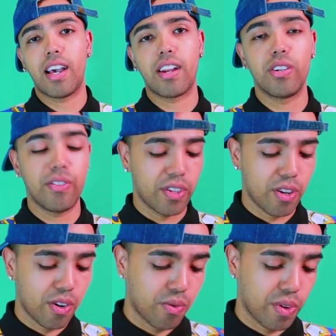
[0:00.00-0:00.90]
don't even
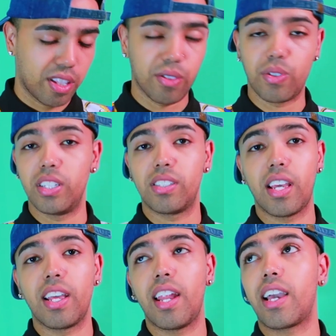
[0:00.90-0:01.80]
know what to really
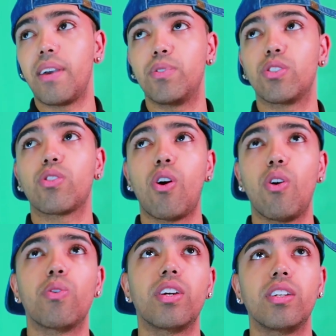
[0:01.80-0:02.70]
say. Like, I'm just
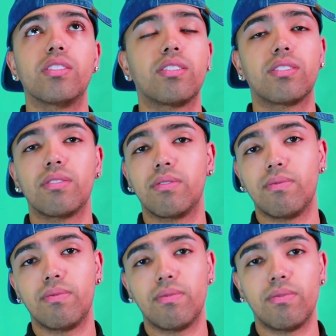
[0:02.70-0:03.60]
always,
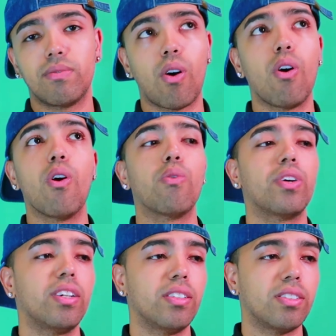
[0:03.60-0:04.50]

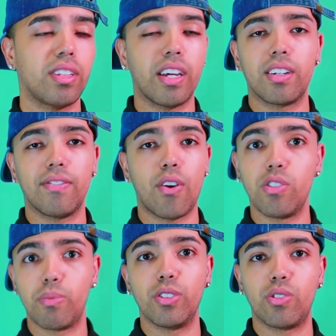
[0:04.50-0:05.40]
like, I've
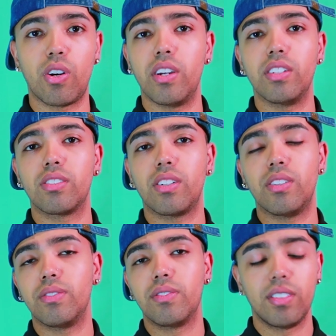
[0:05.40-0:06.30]
always been drawing,
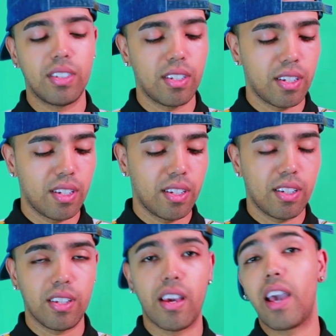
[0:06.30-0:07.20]
so.
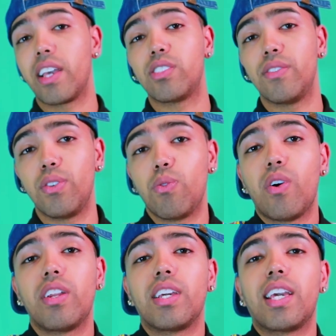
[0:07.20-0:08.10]
Yeah, I guess if you
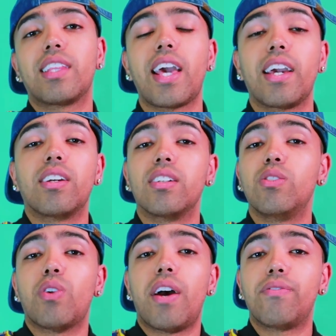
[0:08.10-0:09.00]
want to get that
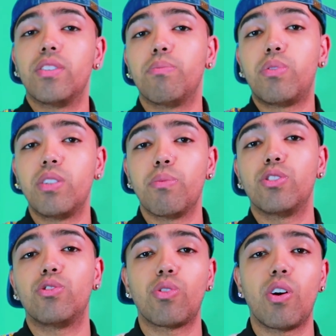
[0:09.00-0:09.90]
good, you have to pretty
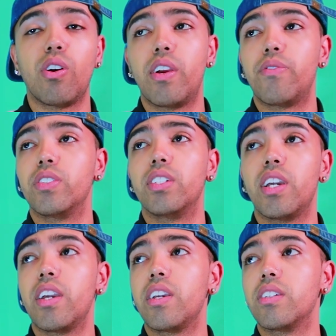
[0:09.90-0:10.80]
much draw every
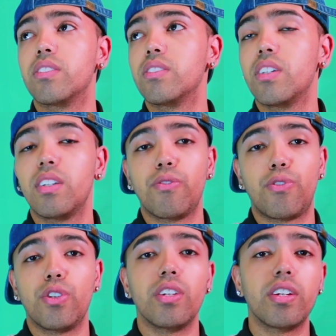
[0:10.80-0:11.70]
day
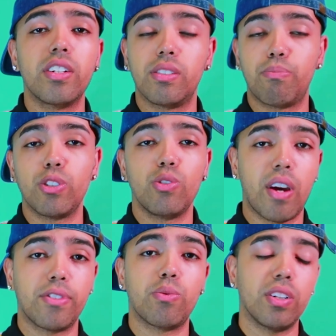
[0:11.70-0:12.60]
for years, but you
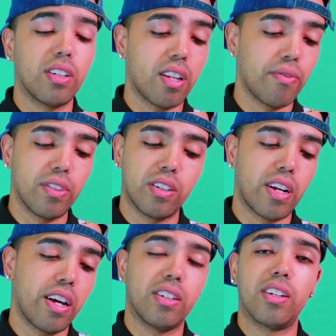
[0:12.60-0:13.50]
have to really love it or
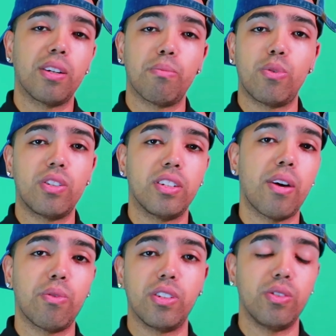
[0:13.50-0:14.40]
not you're gonna get bored and
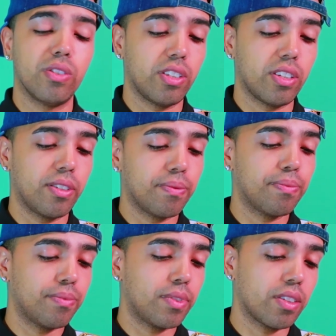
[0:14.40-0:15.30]
not want to do shit.
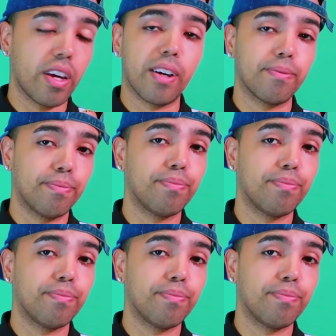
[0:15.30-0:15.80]
But yeah,